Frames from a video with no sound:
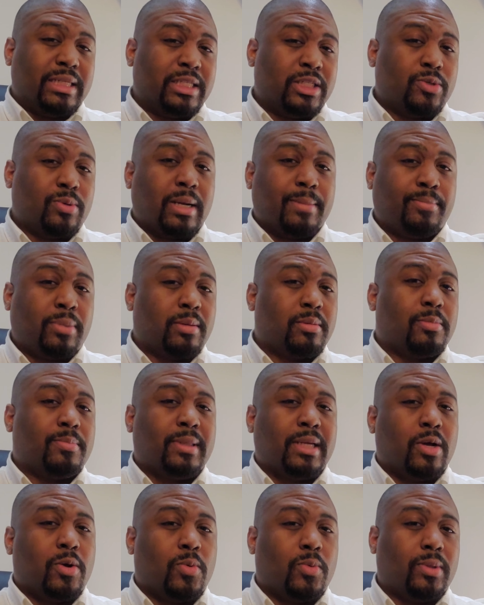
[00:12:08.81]
So I
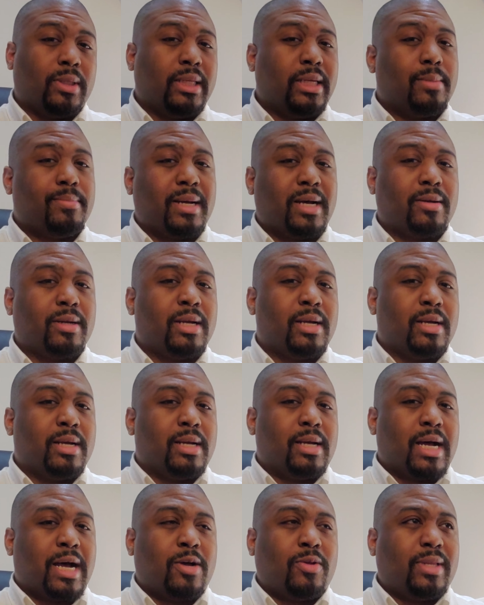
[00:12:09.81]
probably only about,
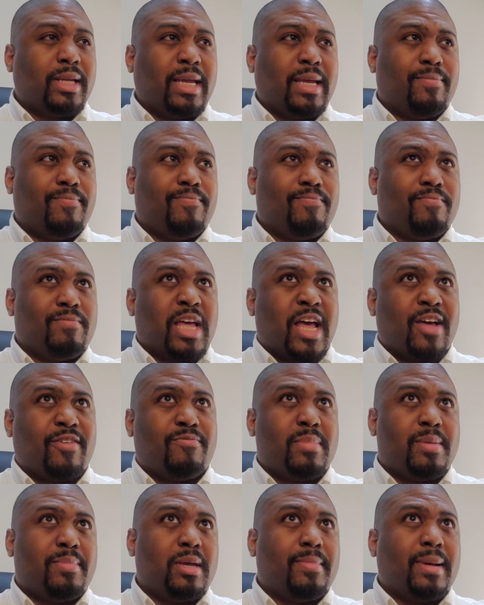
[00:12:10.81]
I only have
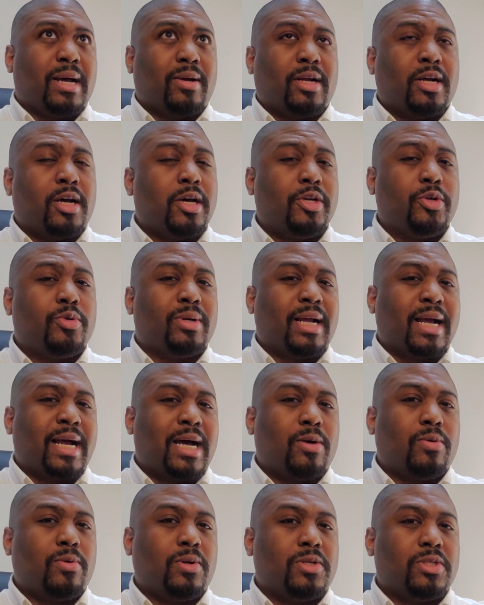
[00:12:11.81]
maybe about 100
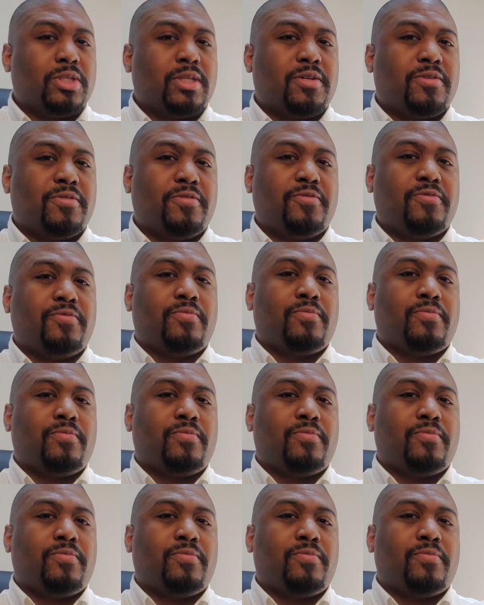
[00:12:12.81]
hours of